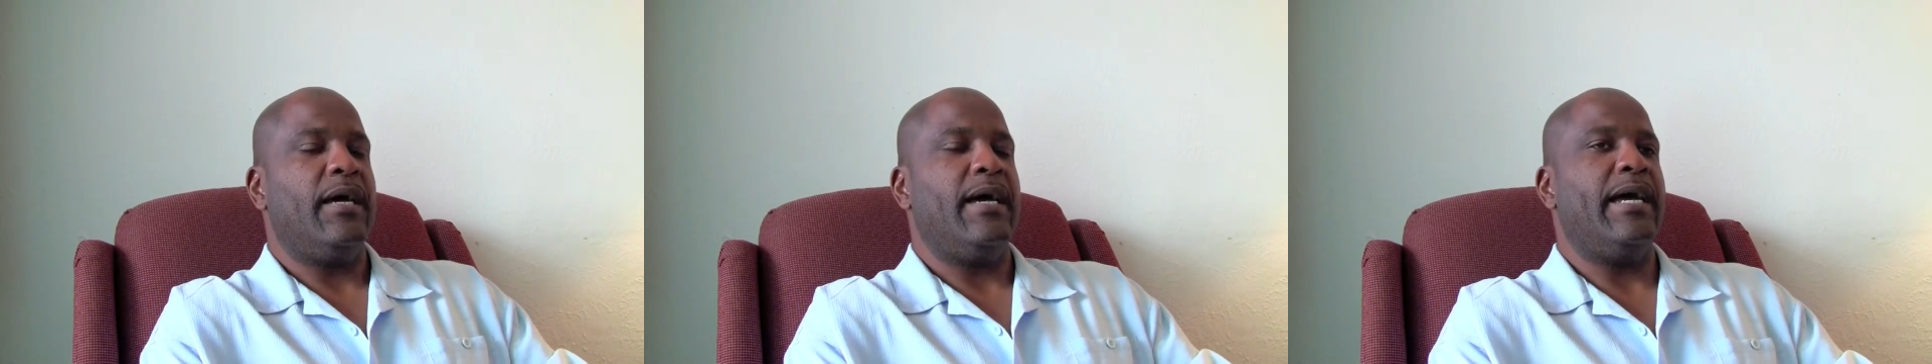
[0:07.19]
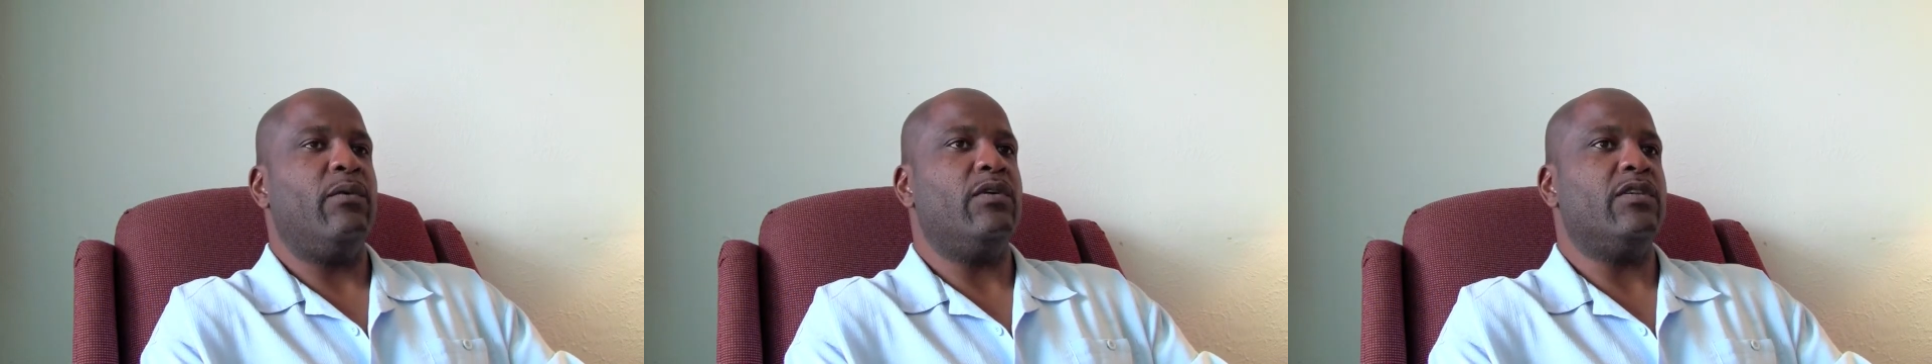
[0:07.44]

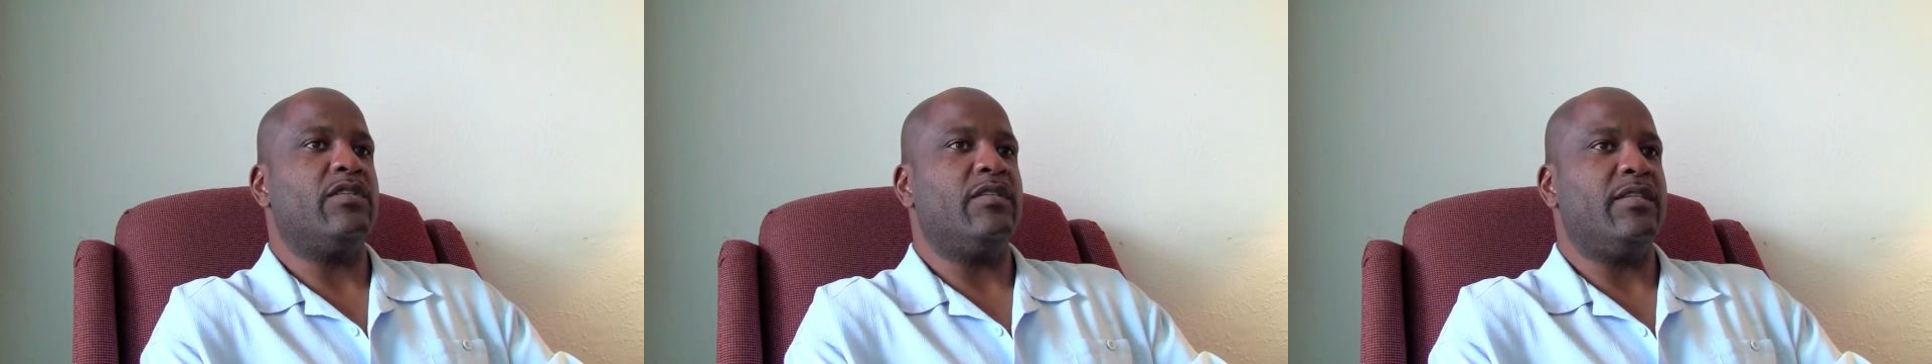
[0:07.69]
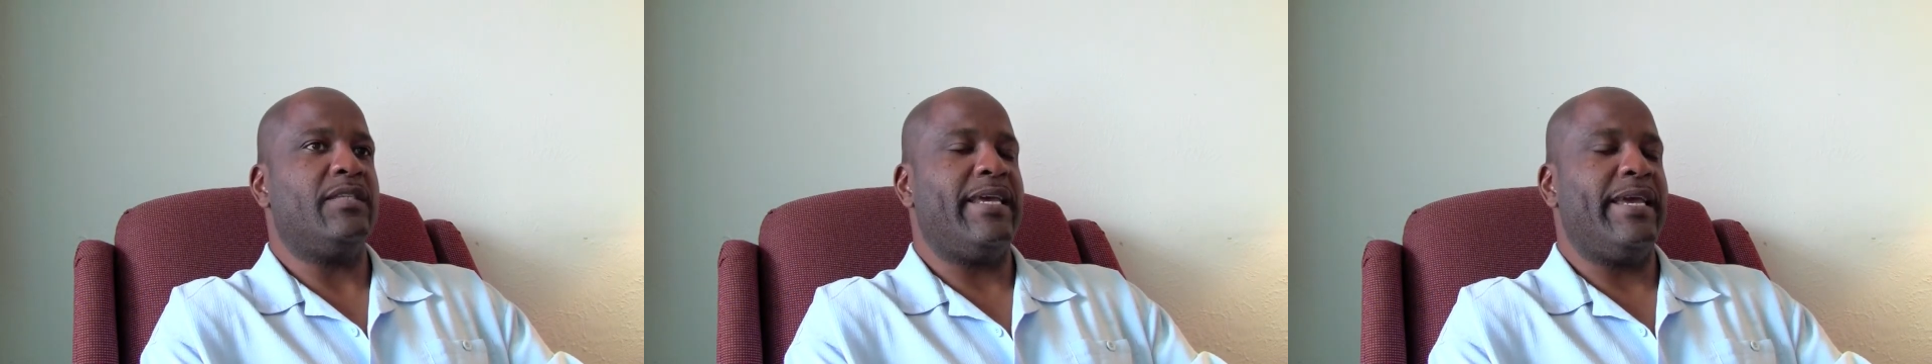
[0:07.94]
I was
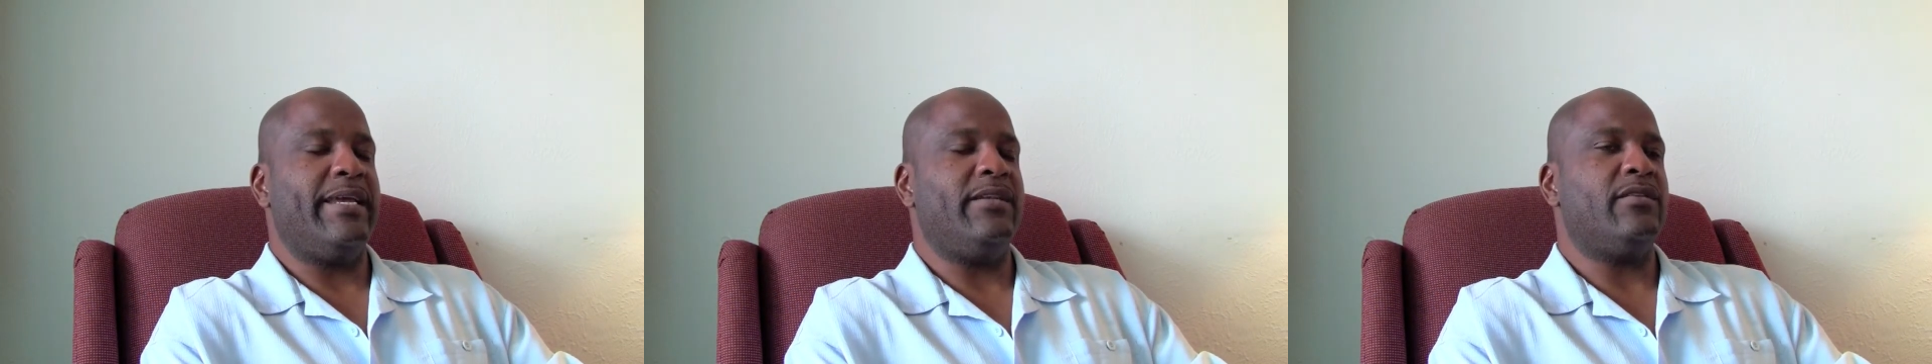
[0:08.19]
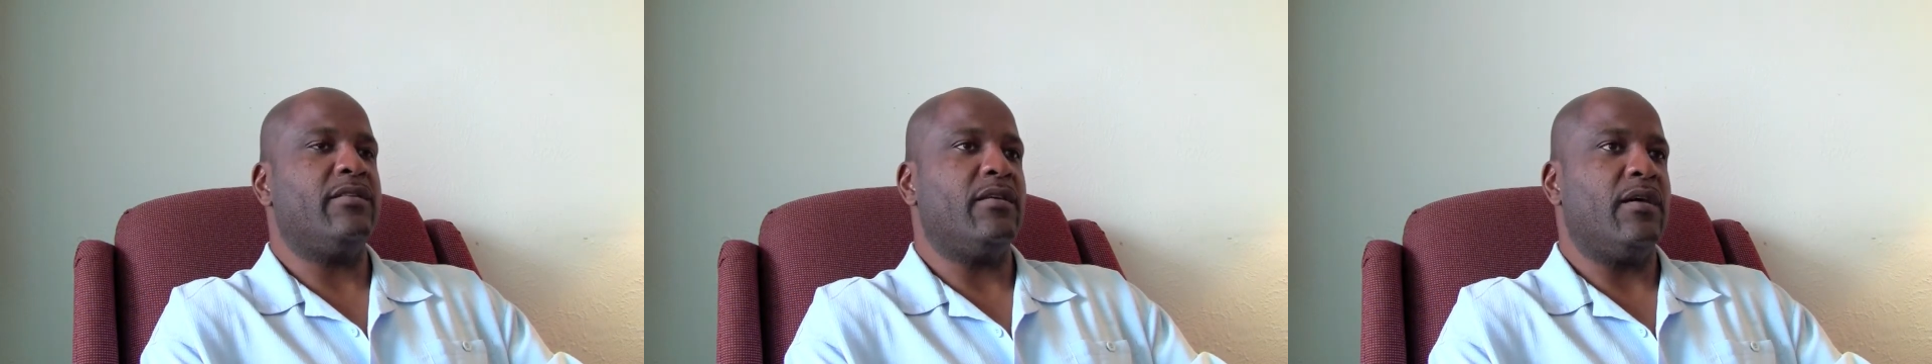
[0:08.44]

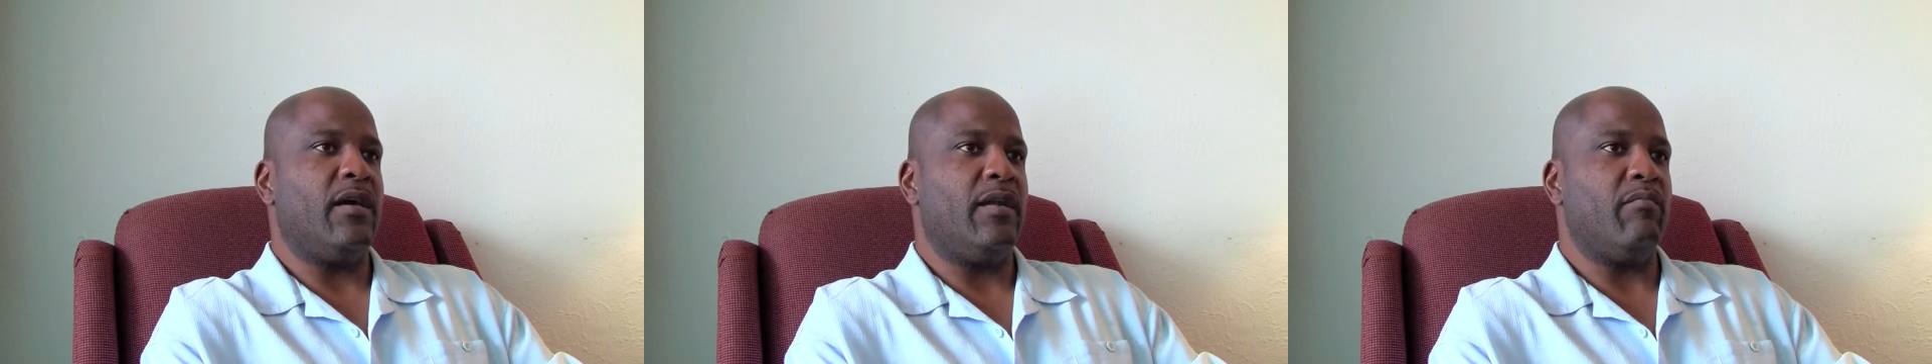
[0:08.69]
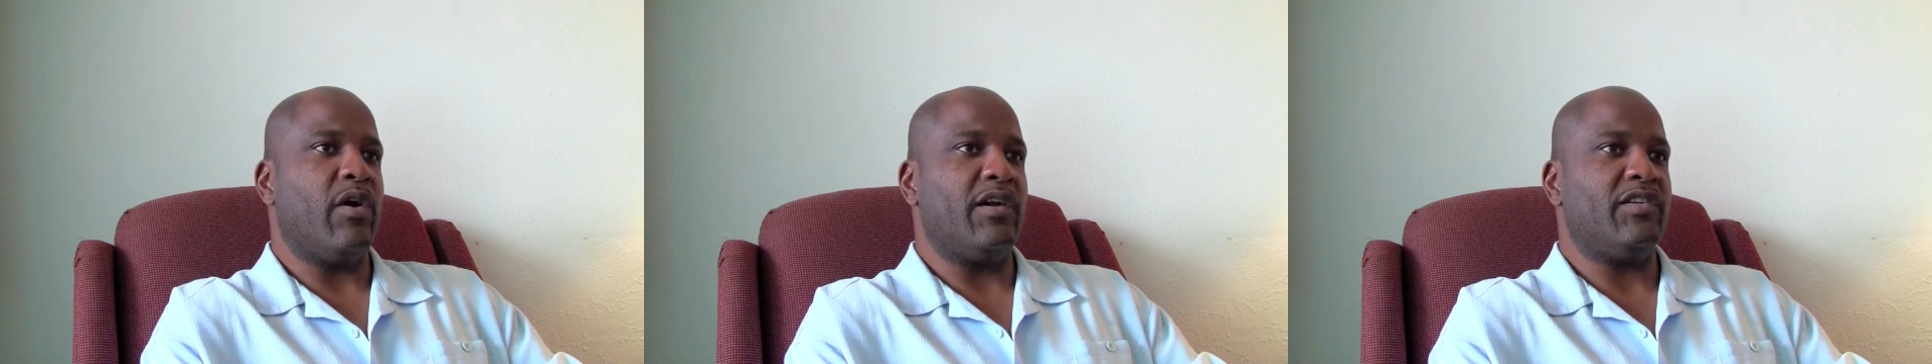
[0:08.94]
detained
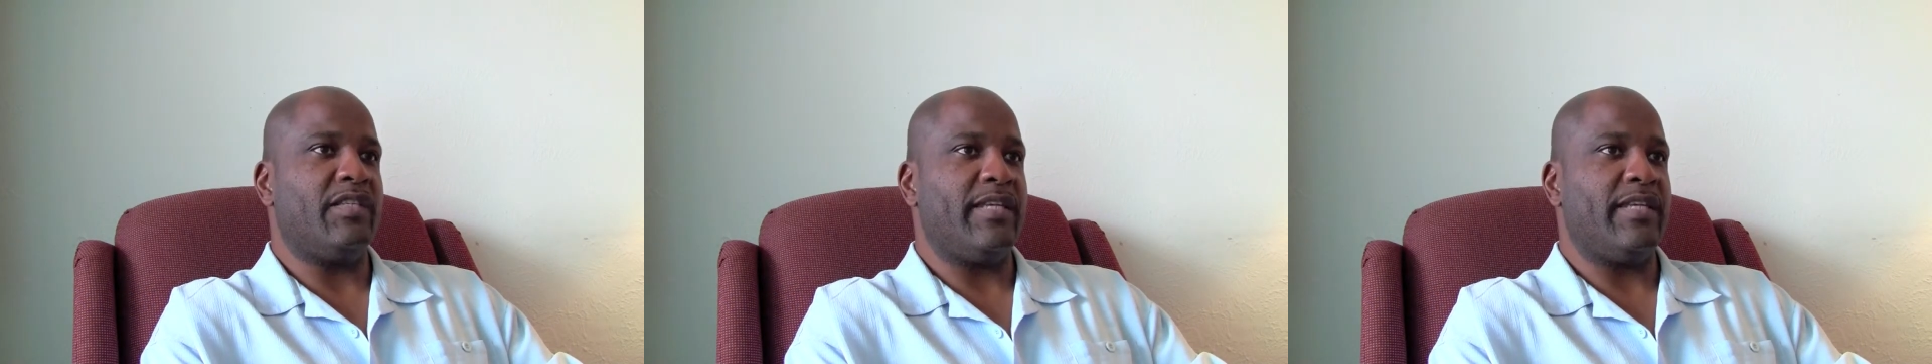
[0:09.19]
on March